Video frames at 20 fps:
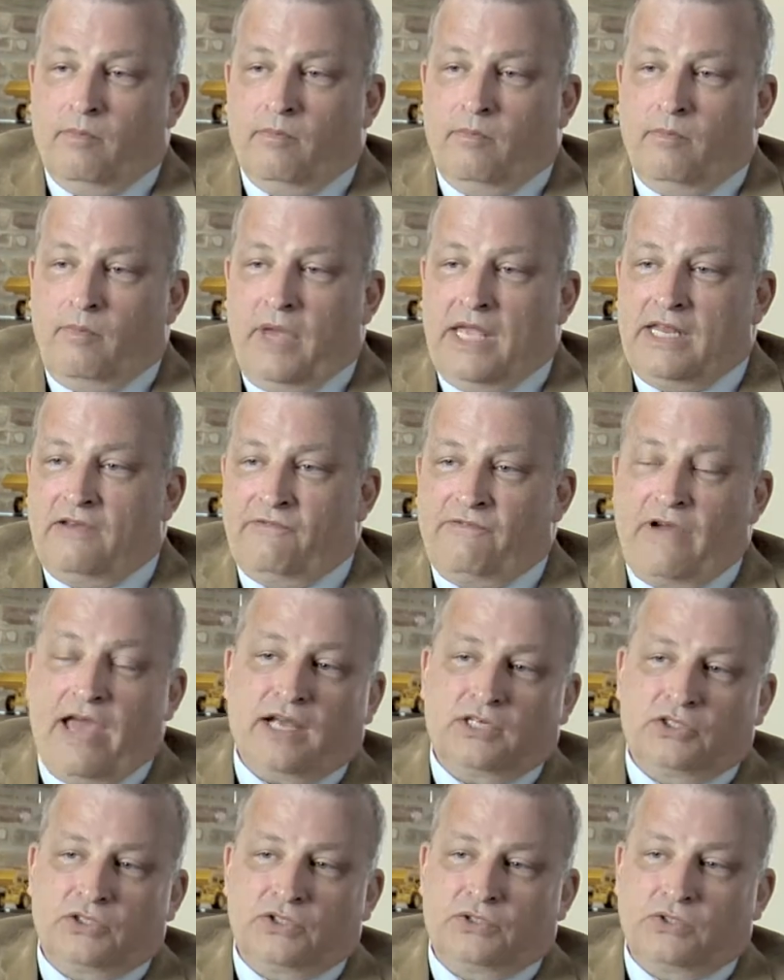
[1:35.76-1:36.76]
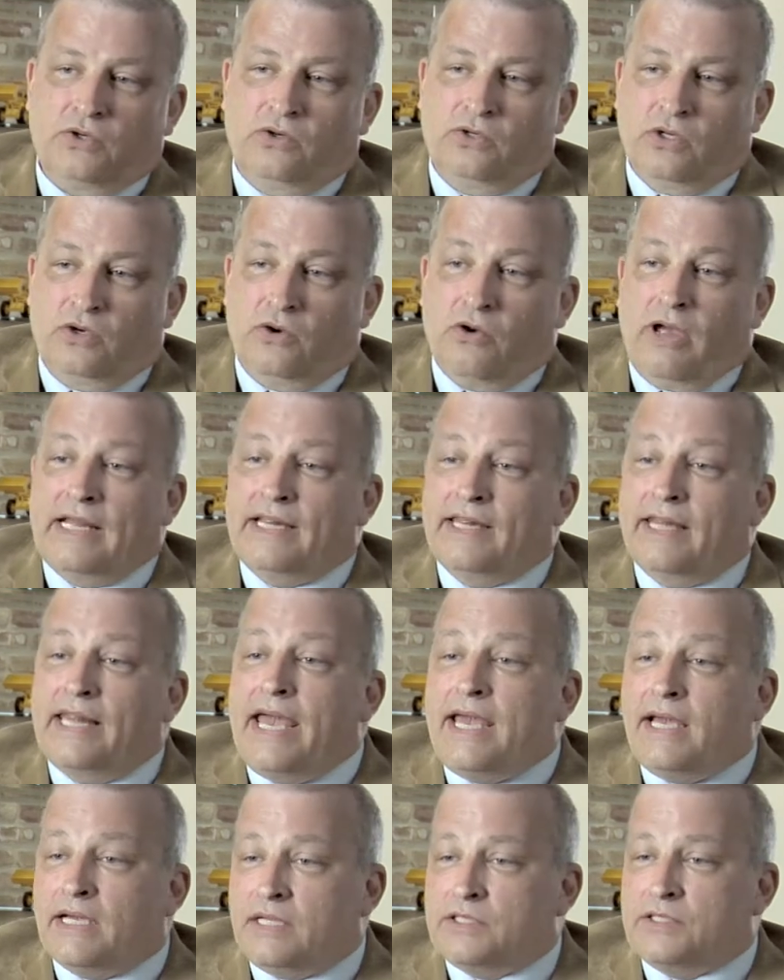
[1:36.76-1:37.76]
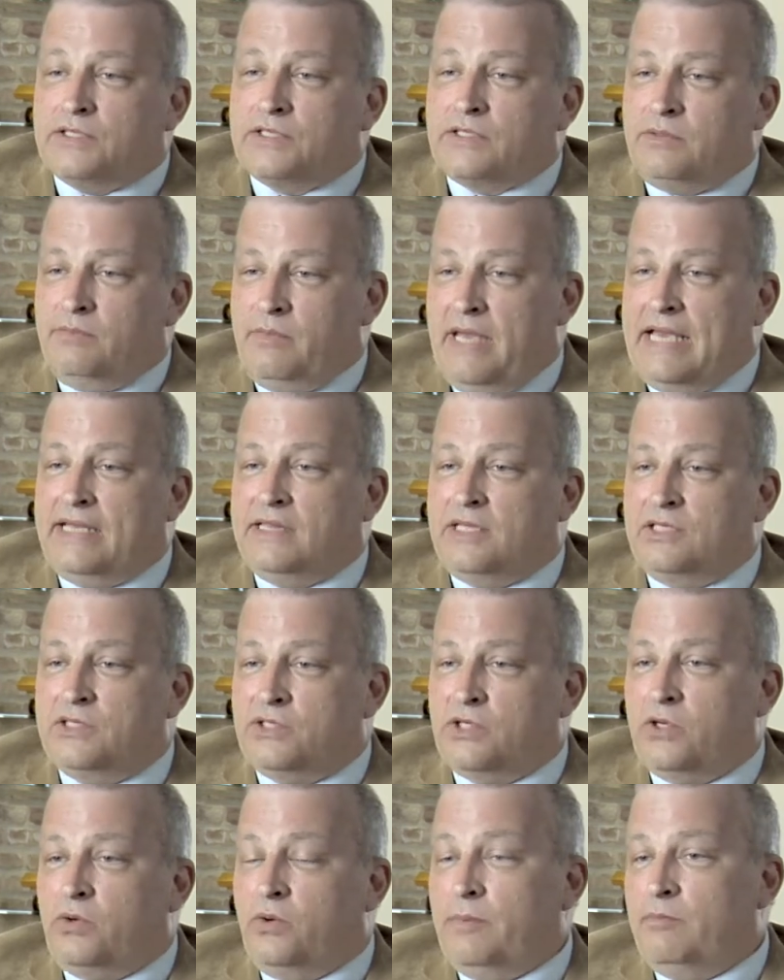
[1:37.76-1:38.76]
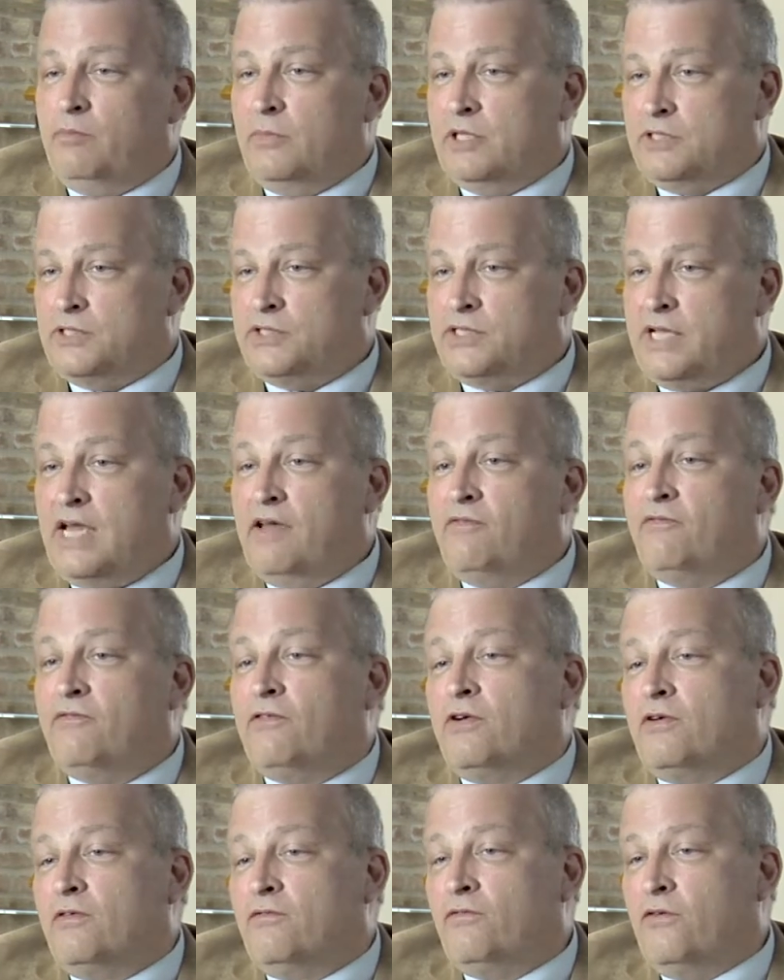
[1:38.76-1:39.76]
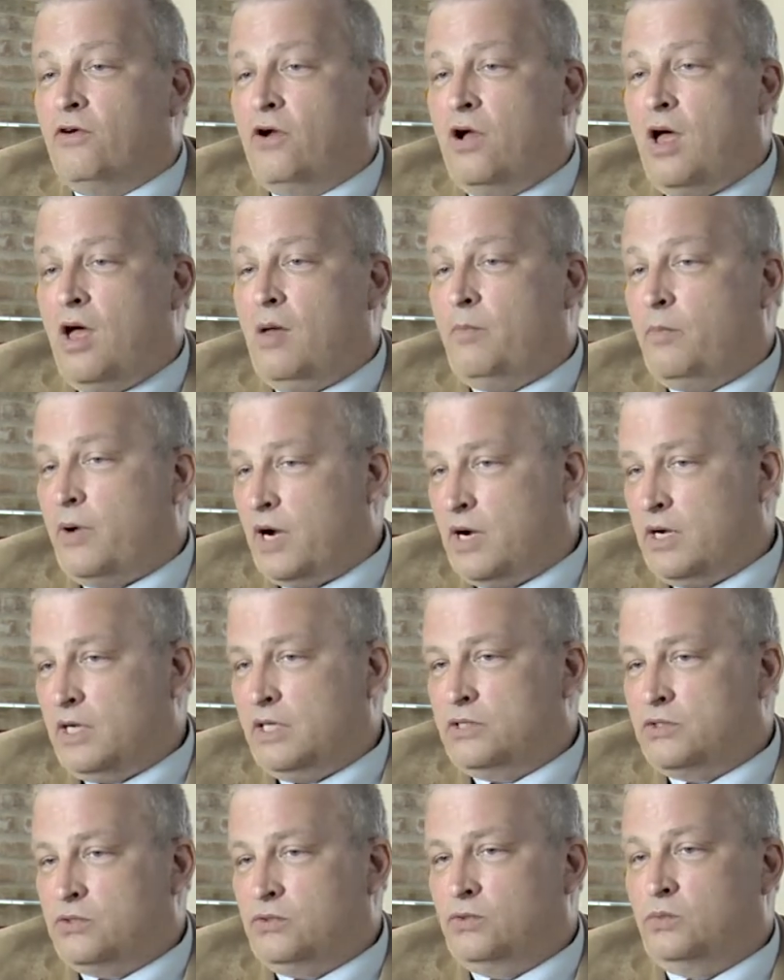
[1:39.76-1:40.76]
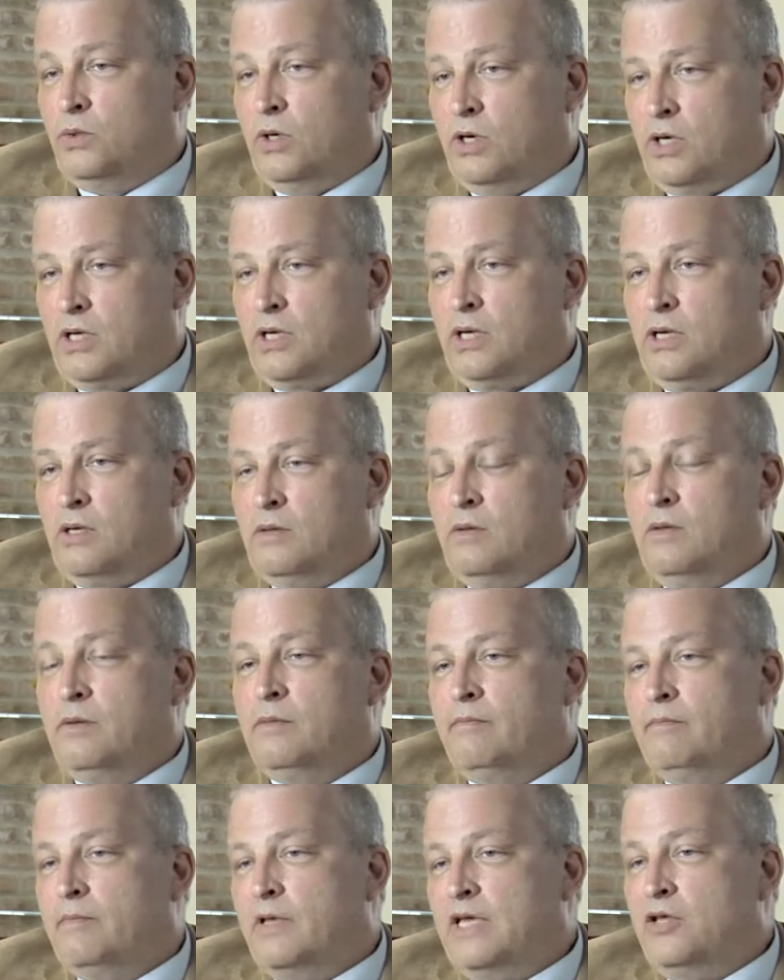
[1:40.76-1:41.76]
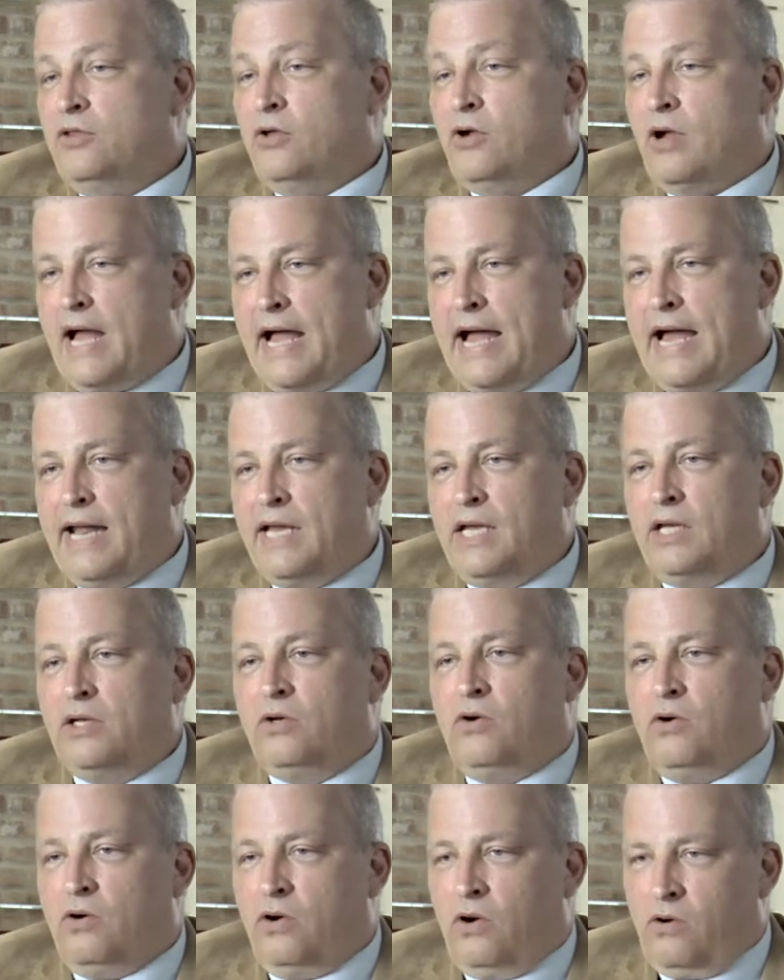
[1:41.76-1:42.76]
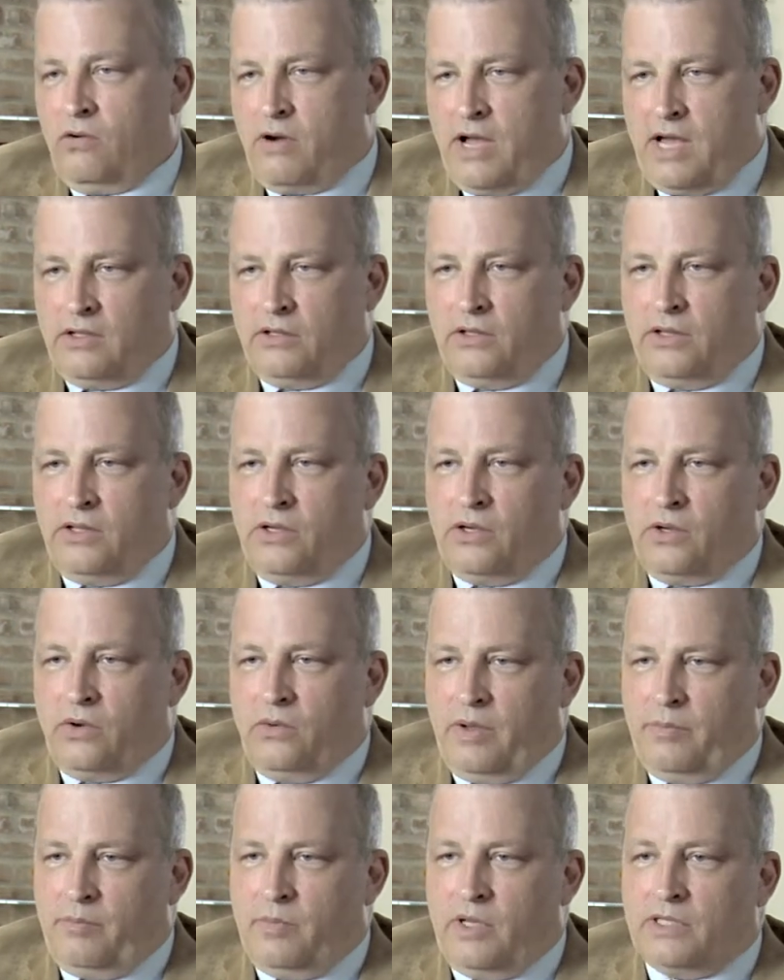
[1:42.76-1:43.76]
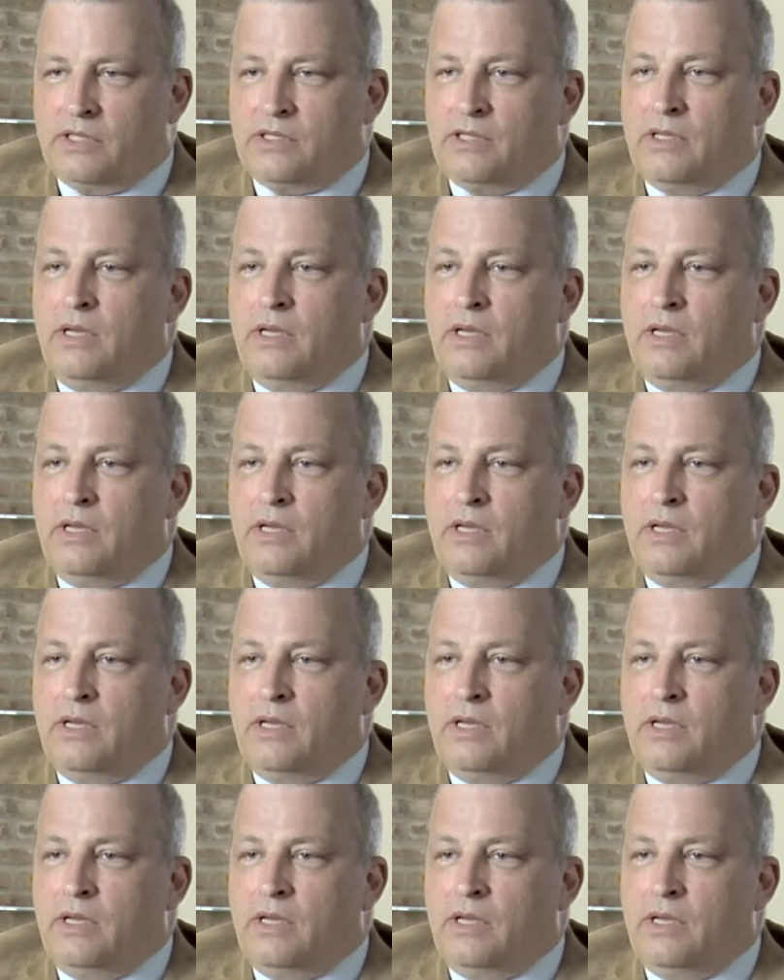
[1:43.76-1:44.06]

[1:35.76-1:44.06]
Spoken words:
Manufacturers go to great lengths to make this equipment safe for all parties who work either on it or around the equipment,